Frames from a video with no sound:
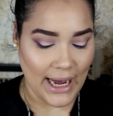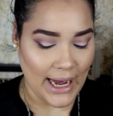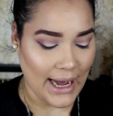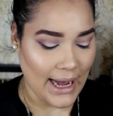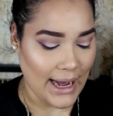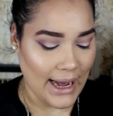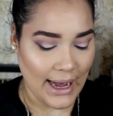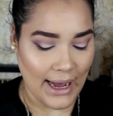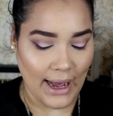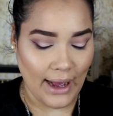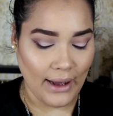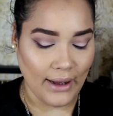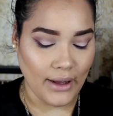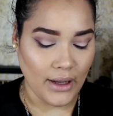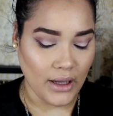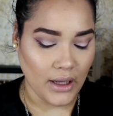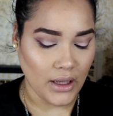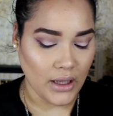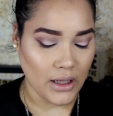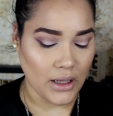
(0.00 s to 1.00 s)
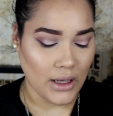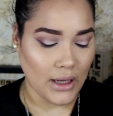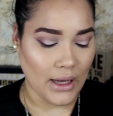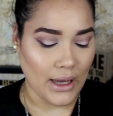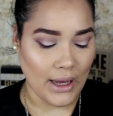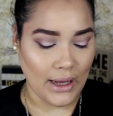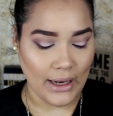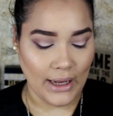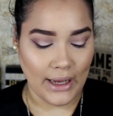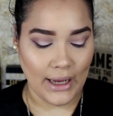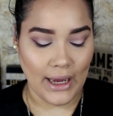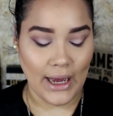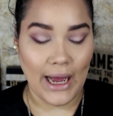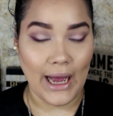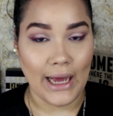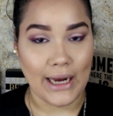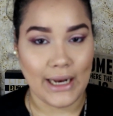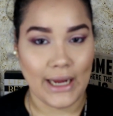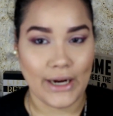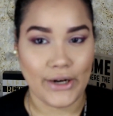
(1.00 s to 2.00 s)
eye, like an
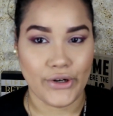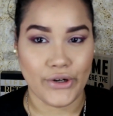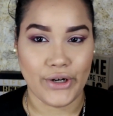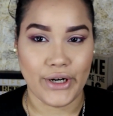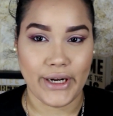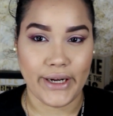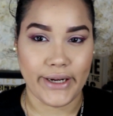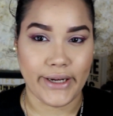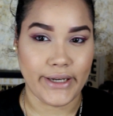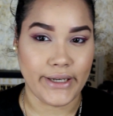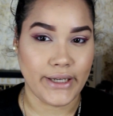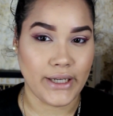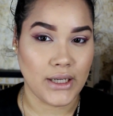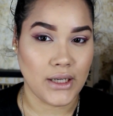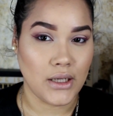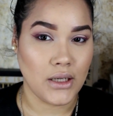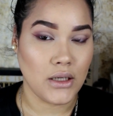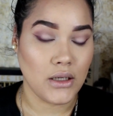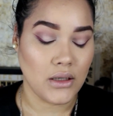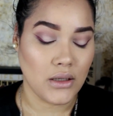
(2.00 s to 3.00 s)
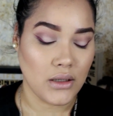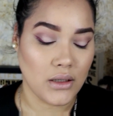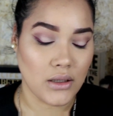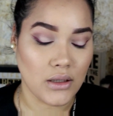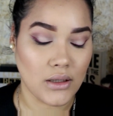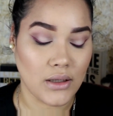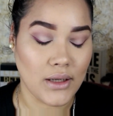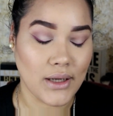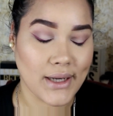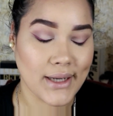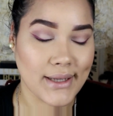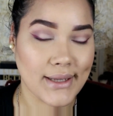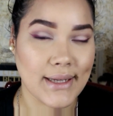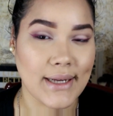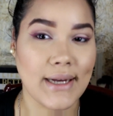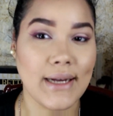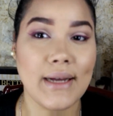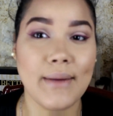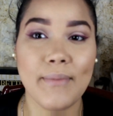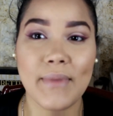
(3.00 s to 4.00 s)
eyeliner, and look at that.
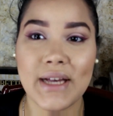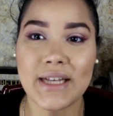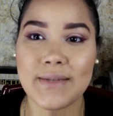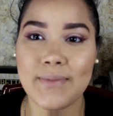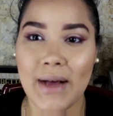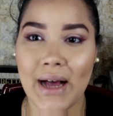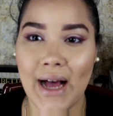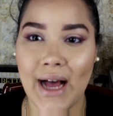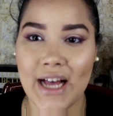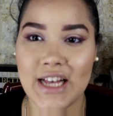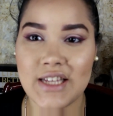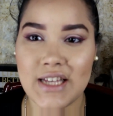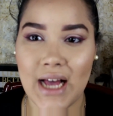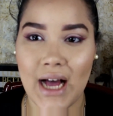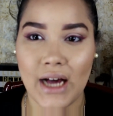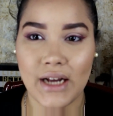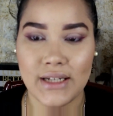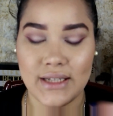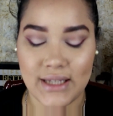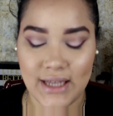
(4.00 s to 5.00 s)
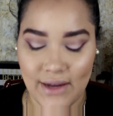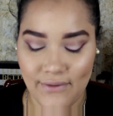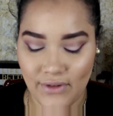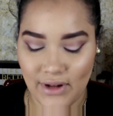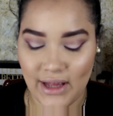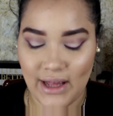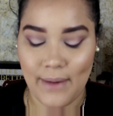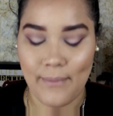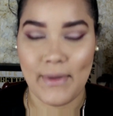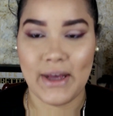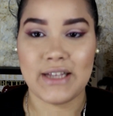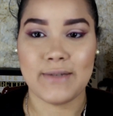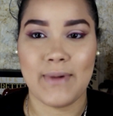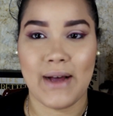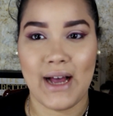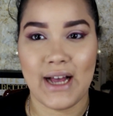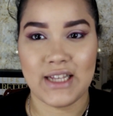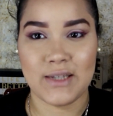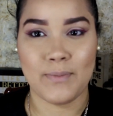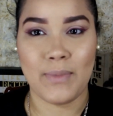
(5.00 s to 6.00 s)
It makes my eyes, honestly, I feel like it makes my
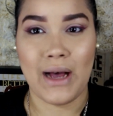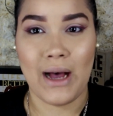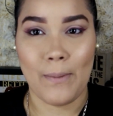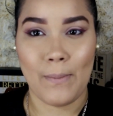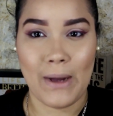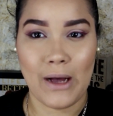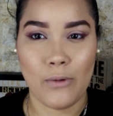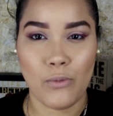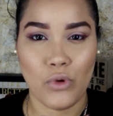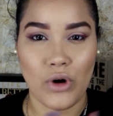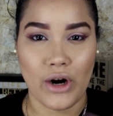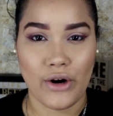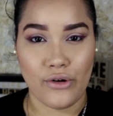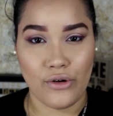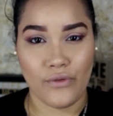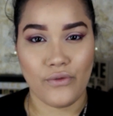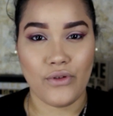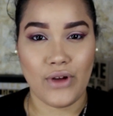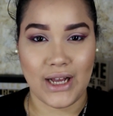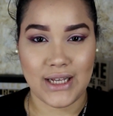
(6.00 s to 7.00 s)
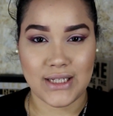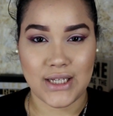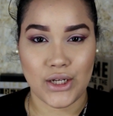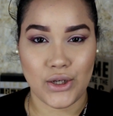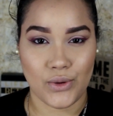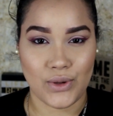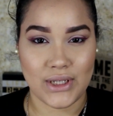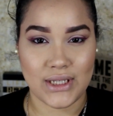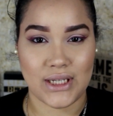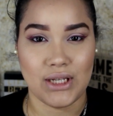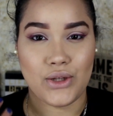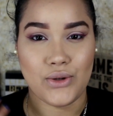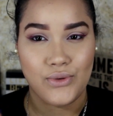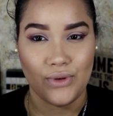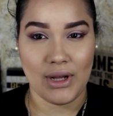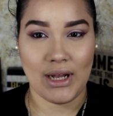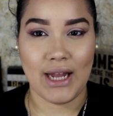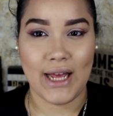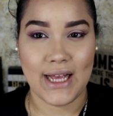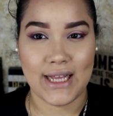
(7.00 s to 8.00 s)
eyes pop out more. I don't know if you guys can notice it through the
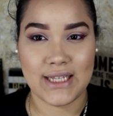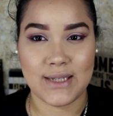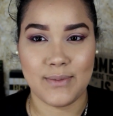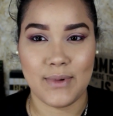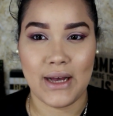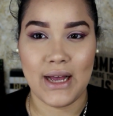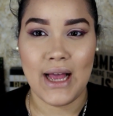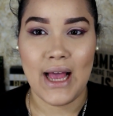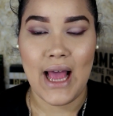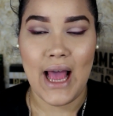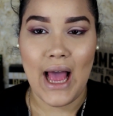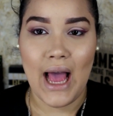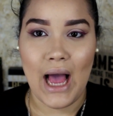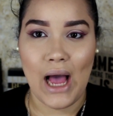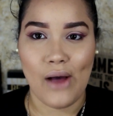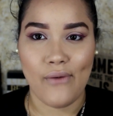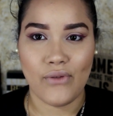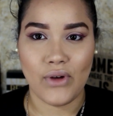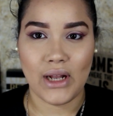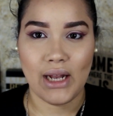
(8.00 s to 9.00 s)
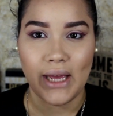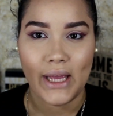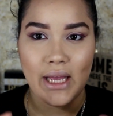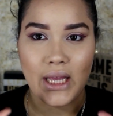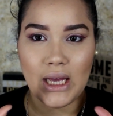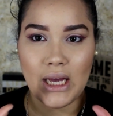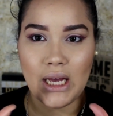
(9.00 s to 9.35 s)
lens, but I feel like,